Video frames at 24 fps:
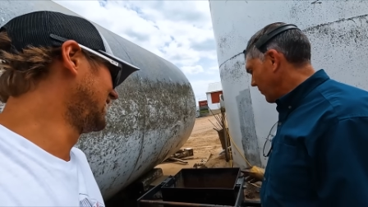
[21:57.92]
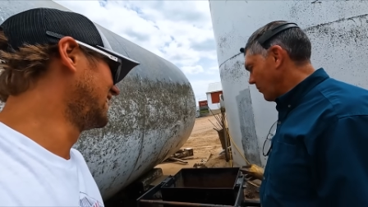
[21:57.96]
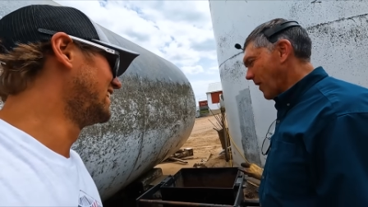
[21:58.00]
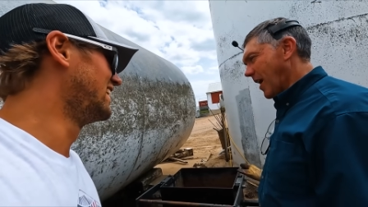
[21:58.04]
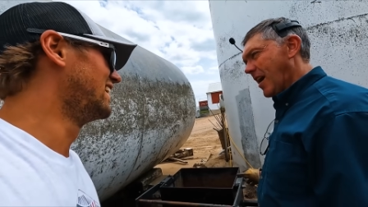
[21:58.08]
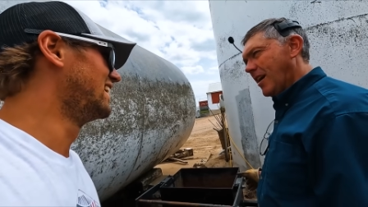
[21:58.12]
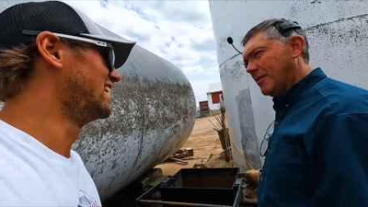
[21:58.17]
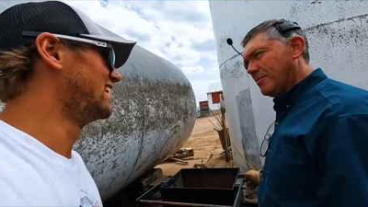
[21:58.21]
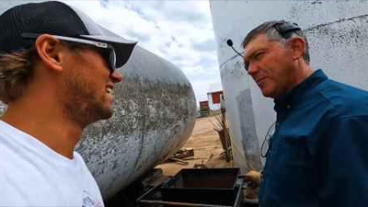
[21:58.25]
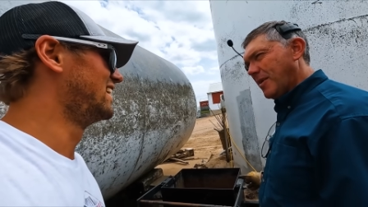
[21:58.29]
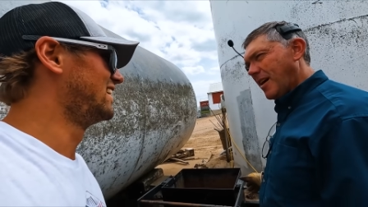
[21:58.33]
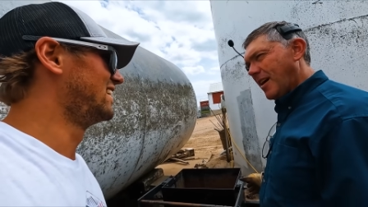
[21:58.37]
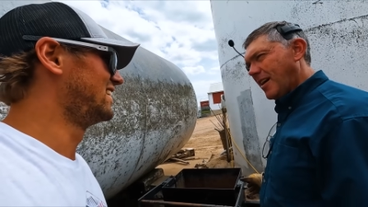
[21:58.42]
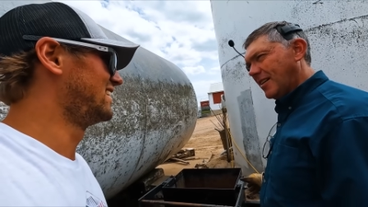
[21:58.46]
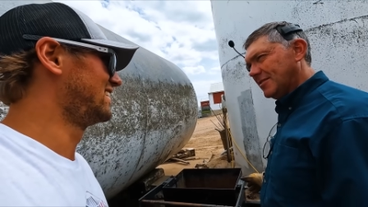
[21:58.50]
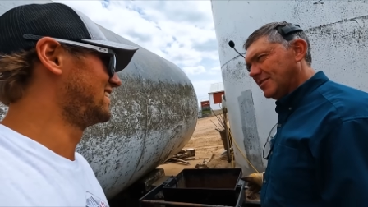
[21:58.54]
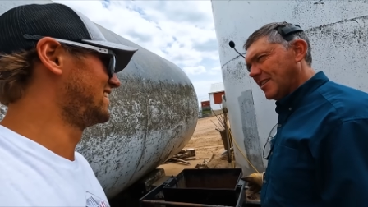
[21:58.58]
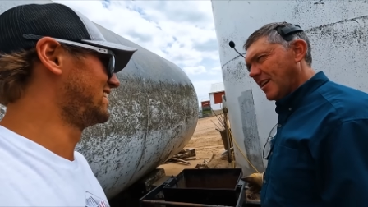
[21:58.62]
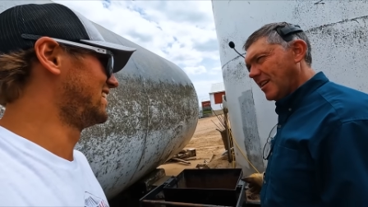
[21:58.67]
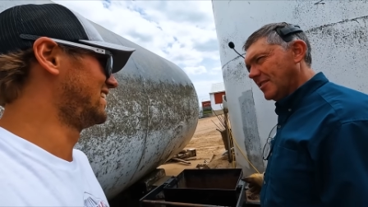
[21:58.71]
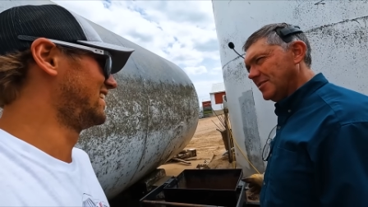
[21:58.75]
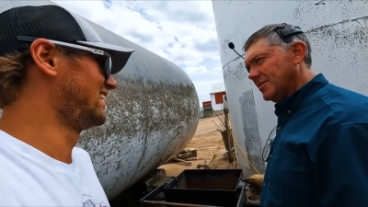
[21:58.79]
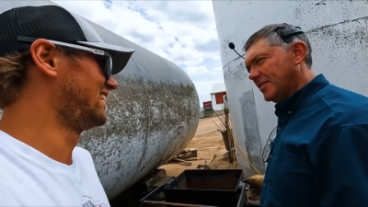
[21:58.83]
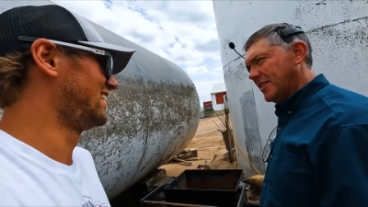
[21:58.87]
rock box
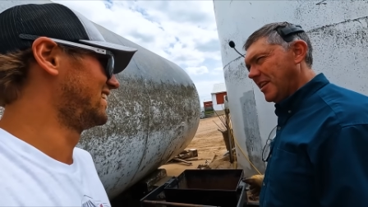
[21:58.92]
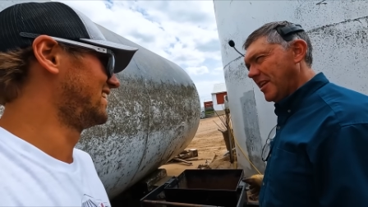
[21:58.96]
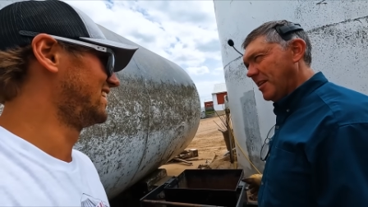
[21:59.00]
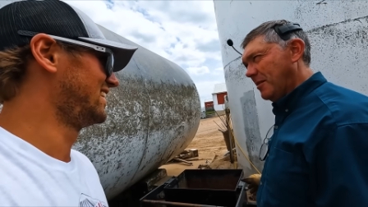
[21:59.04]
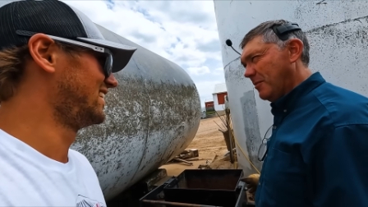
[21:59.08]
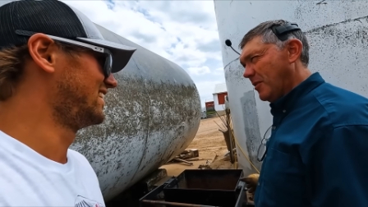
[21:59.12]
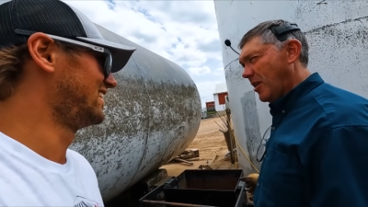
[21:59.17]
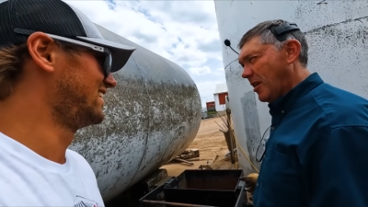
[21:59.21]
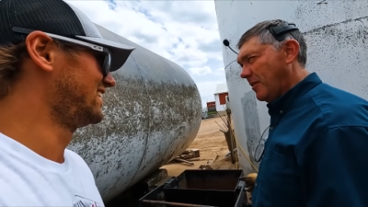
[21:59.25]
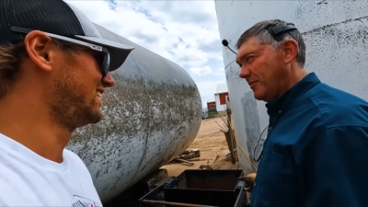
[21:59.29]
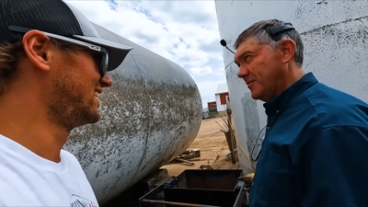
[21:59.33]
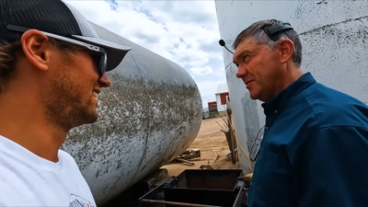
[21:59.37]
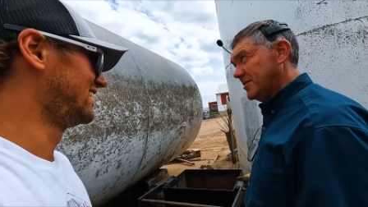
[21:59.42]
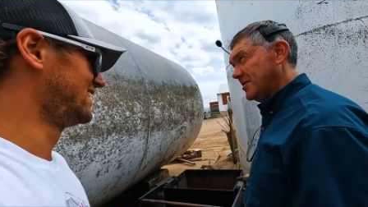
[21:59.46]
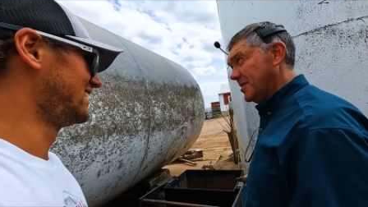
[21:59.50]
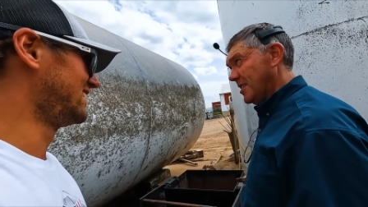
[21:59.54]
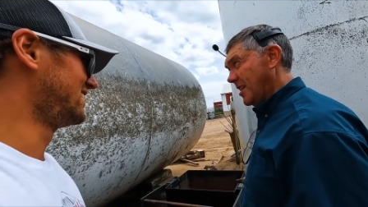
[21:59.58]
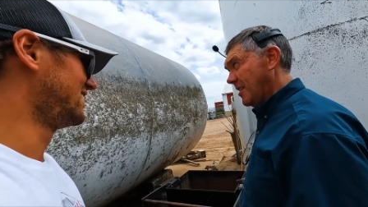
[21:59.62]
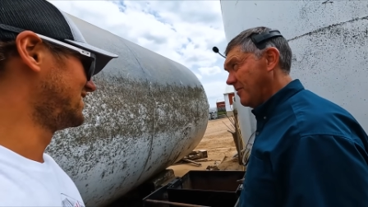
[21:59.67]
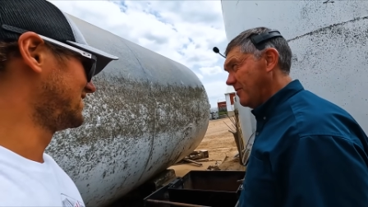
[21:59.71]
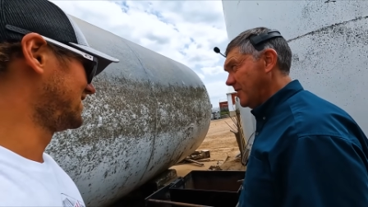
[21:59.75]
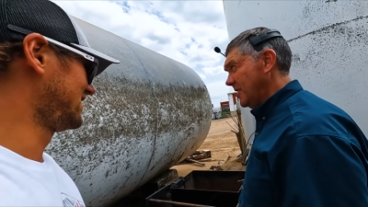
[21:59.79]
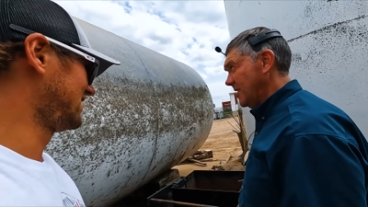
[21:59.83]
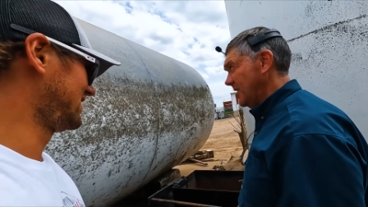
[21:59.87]
actually came off
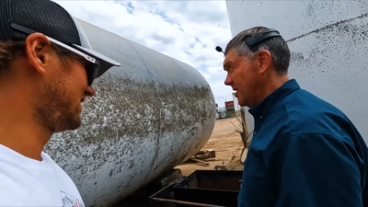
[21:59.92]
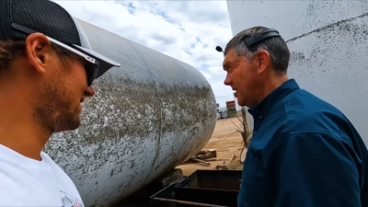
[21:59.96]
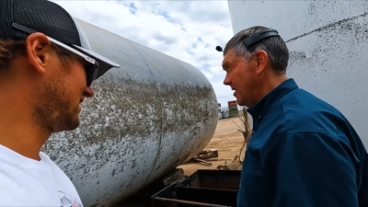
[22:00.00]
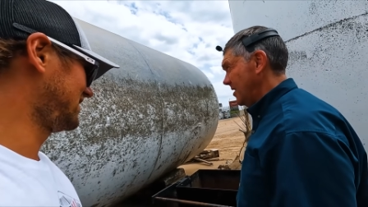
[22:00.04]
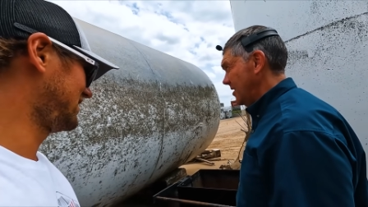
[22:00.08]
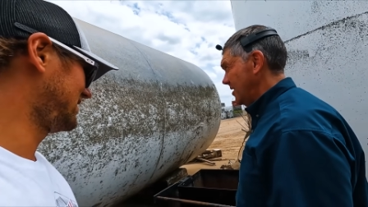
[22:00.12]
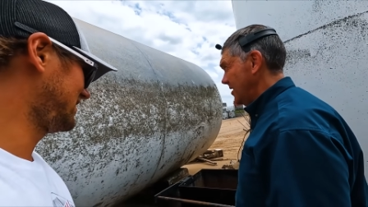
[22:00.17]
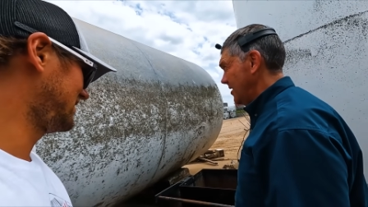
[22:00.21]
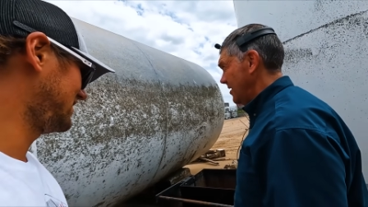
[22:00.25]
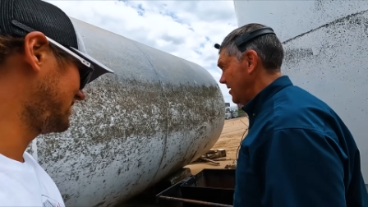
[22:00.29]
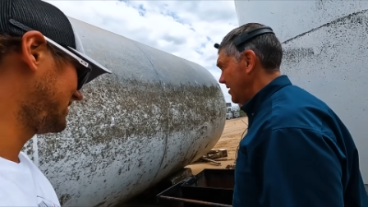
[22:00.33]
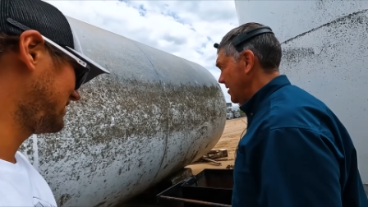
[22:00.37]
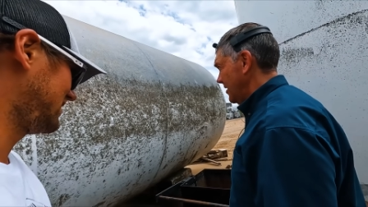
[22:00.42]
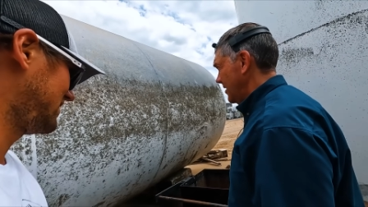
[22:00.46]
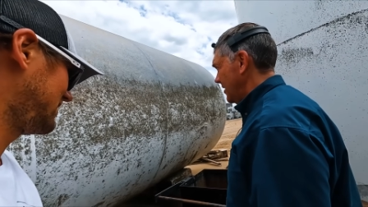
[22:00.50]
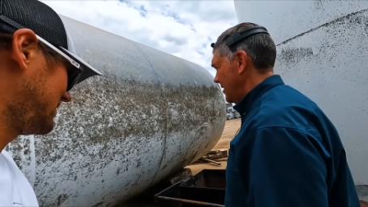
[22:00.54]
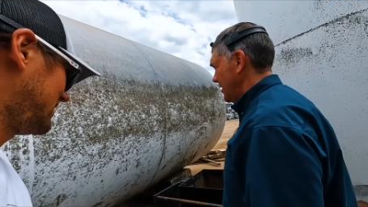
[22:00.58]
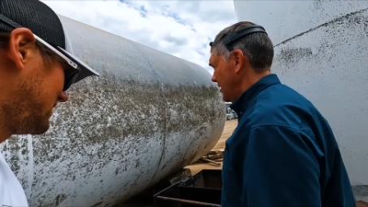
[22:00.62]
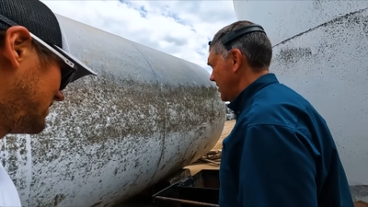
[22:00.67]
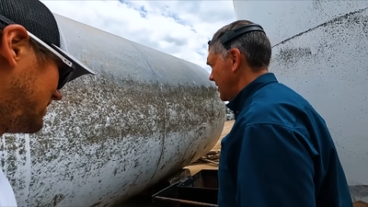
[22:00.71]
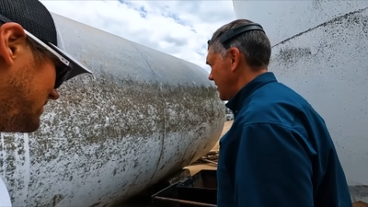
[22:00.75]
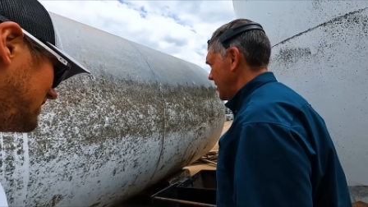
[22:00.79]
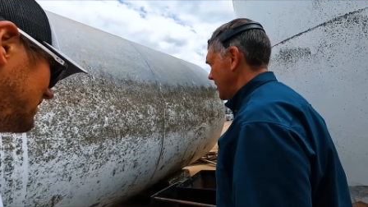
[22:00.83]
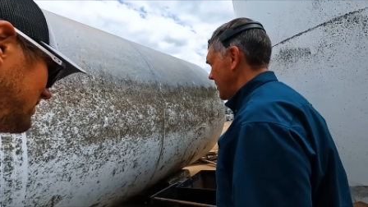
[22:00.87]
70,
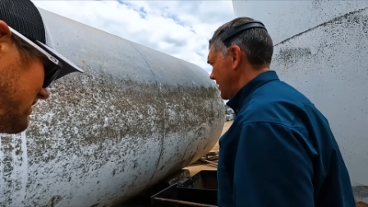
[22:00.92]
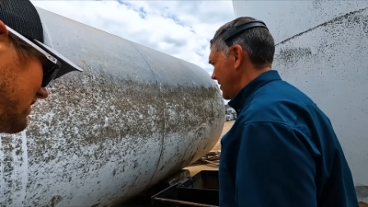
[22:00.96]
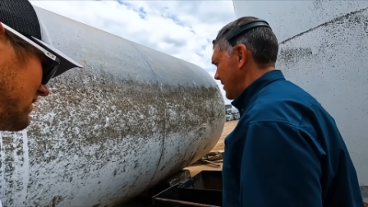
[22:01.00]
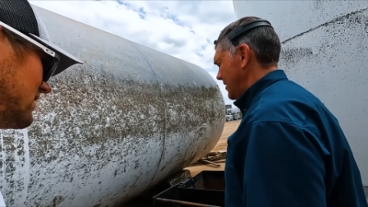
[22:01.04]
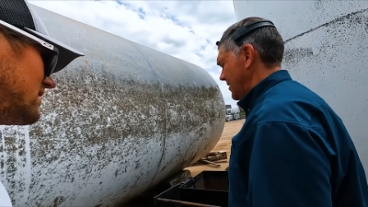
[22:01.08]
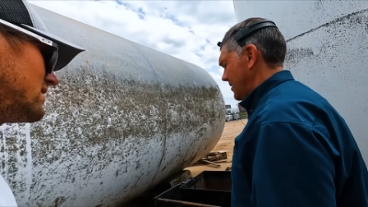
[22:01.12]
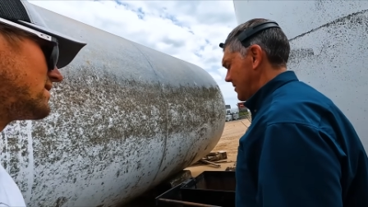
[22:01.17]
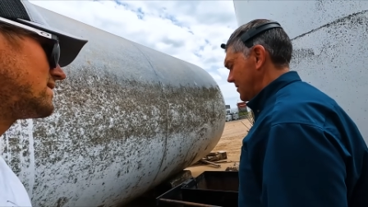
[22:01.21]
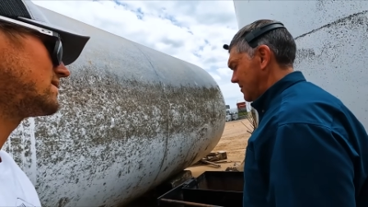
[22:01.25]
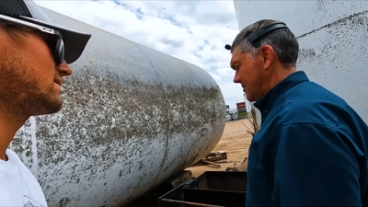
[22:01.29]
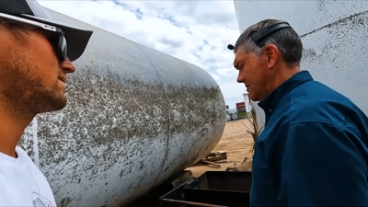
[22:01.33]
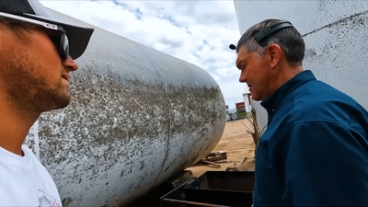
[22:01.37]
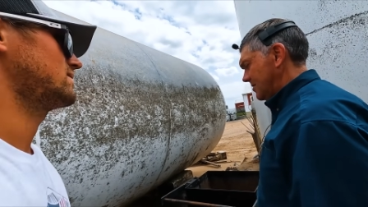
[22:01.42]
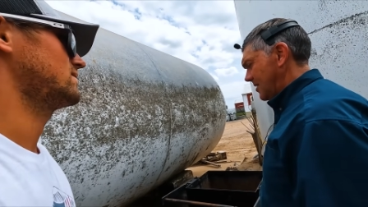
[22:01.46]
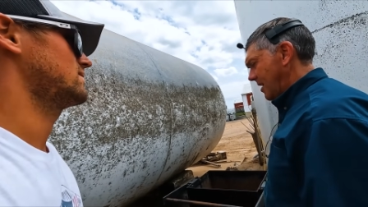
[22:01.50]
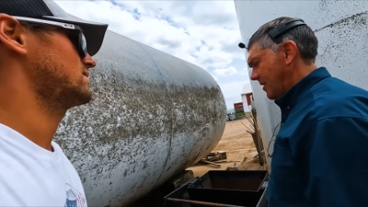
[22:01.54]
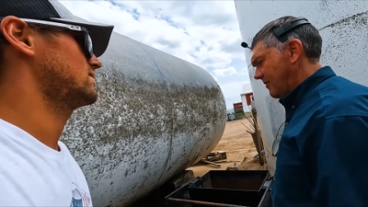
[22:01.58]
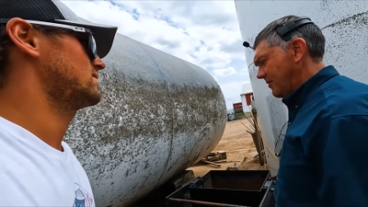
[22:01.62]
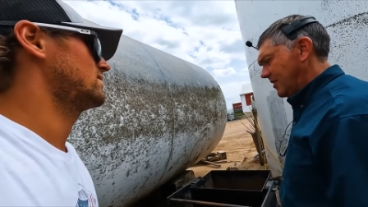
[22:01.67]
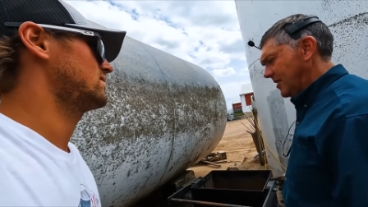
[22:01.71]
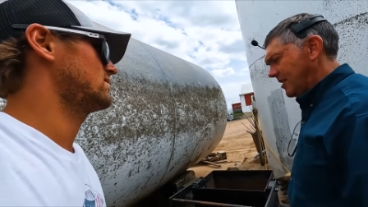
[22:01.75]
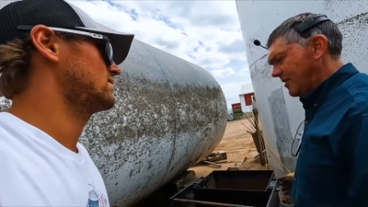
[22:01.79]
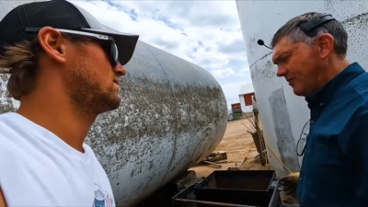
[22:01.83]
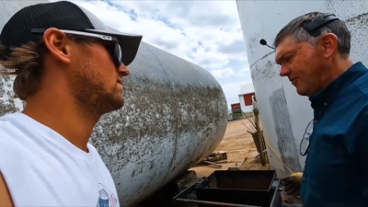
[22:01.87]

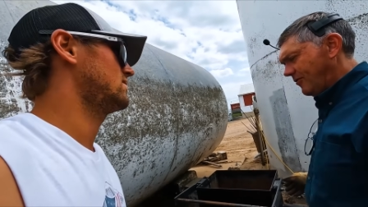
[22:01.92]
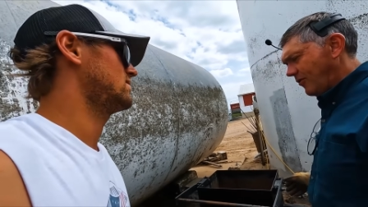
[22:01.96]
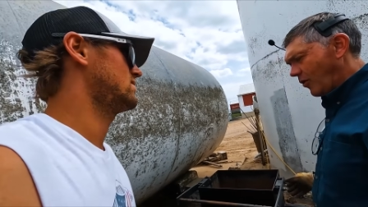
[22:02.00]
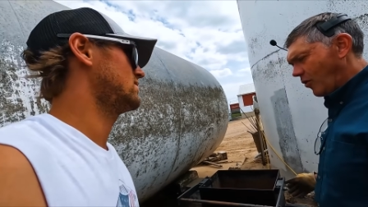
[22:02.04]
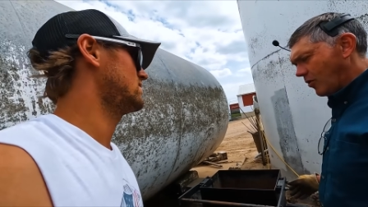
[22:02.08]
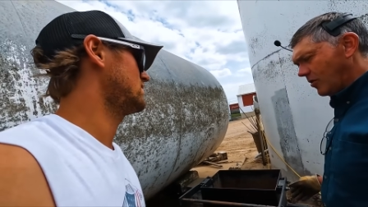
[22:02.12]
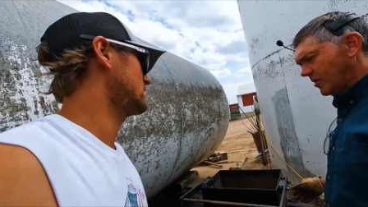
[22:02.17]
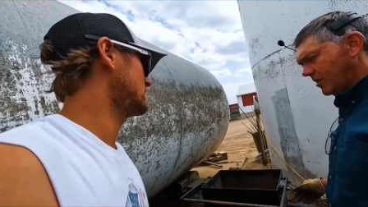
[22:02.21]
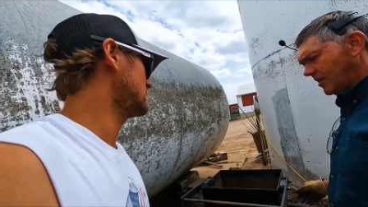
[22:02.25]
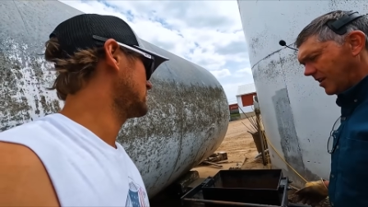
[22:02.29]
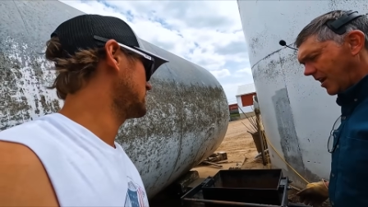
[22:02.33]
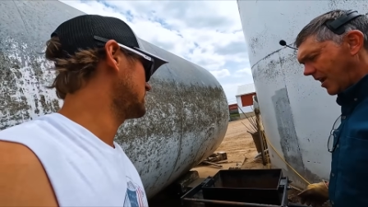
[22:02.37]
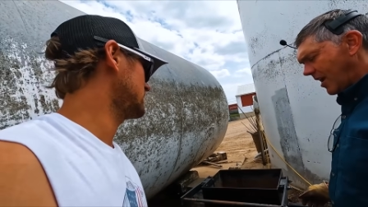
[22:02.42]
70 40